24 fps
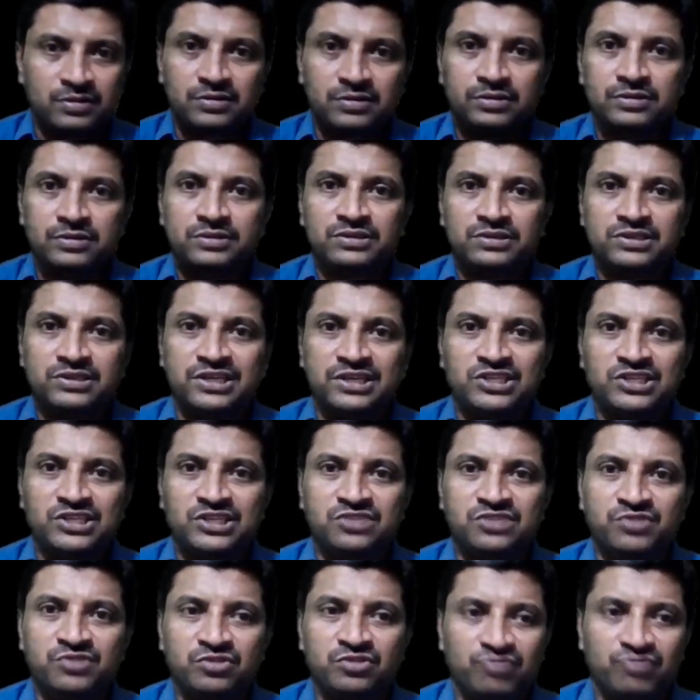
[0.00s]
sets with
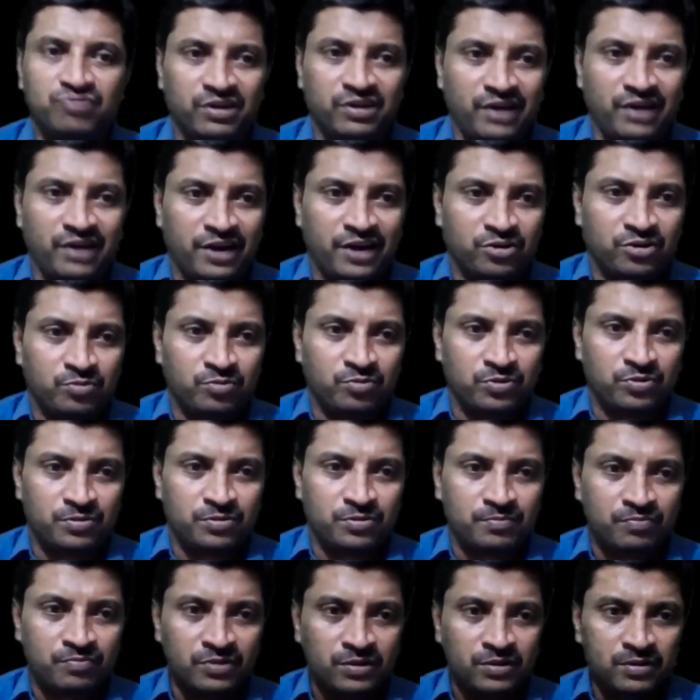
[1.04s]
one attribute.
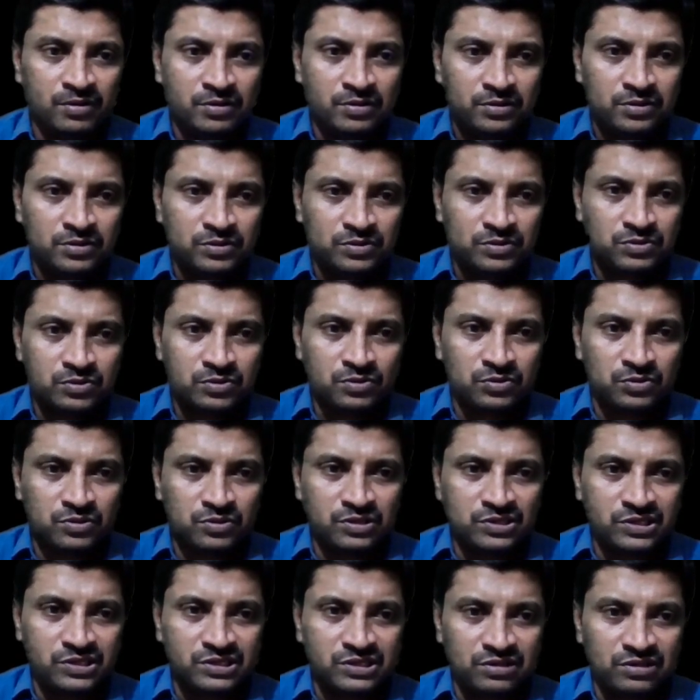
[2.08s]
So this
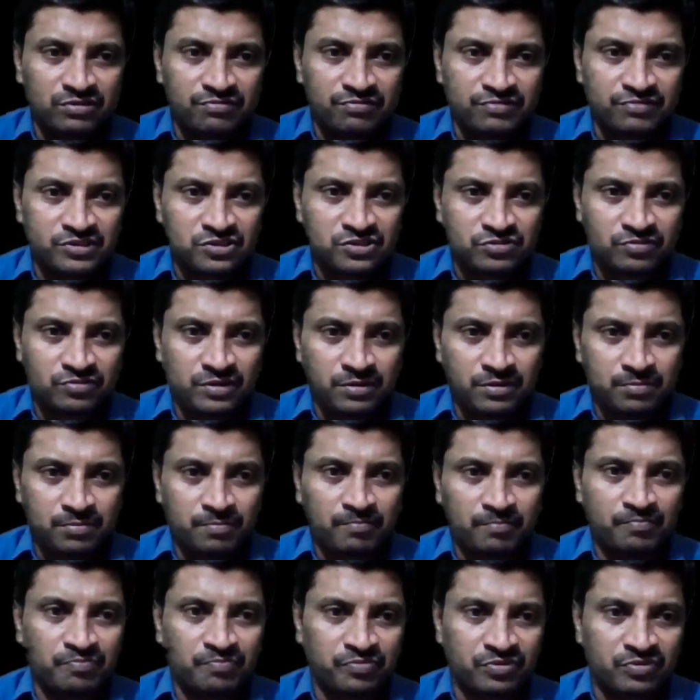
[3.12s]
is our first one.
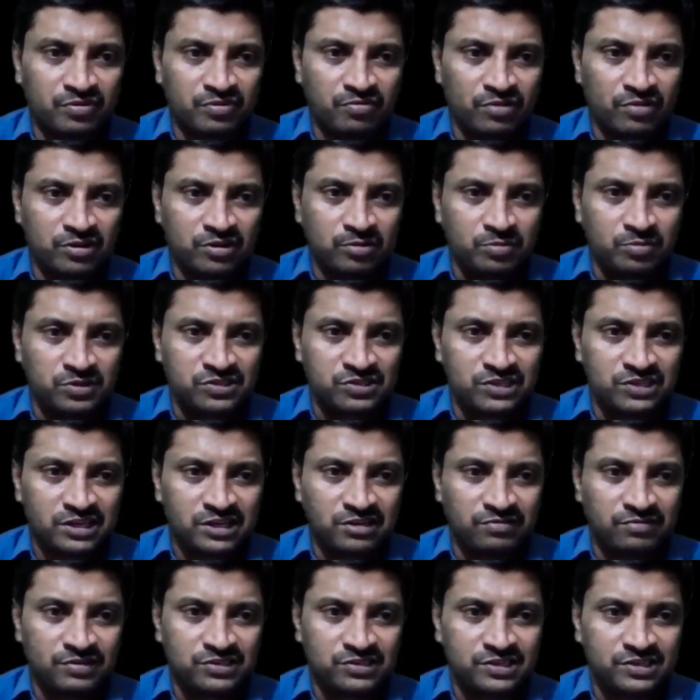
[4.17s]
What about second
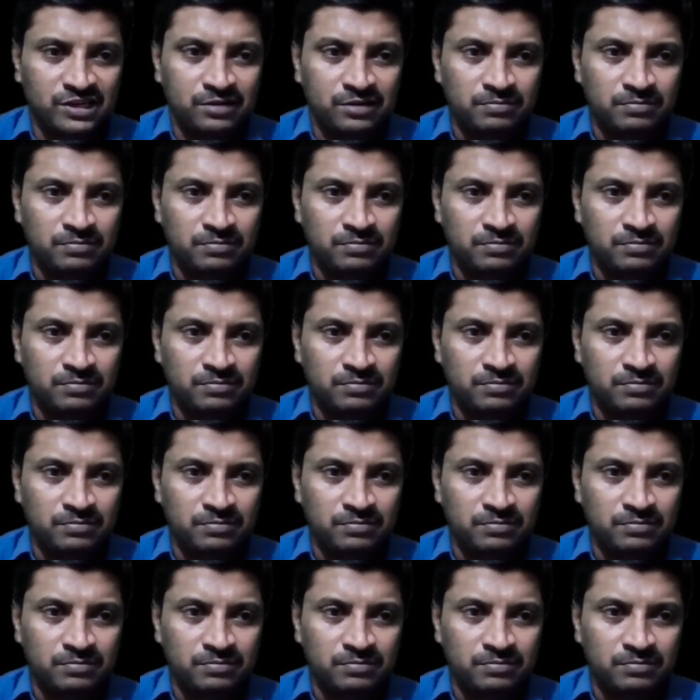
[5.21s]
one, sir?